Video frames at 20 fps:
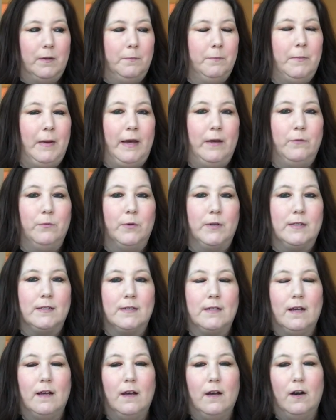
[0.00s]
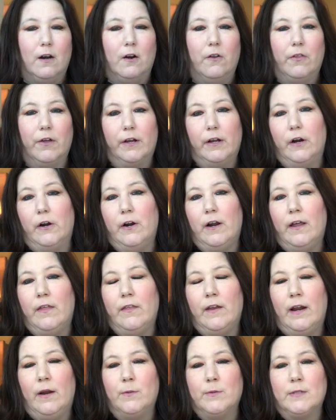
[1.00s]
bed was, or the gurney
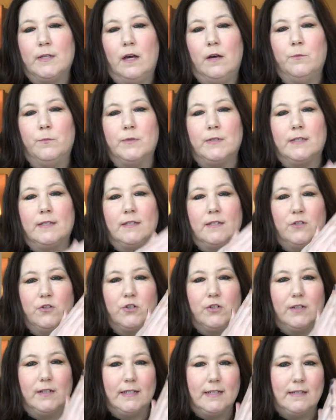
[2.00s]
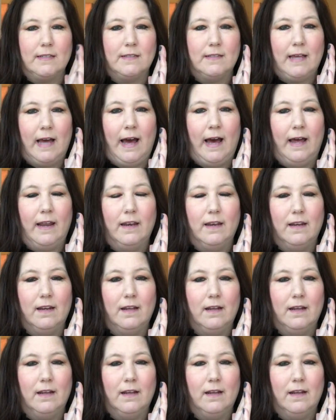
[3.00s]
that I was on was essentially sat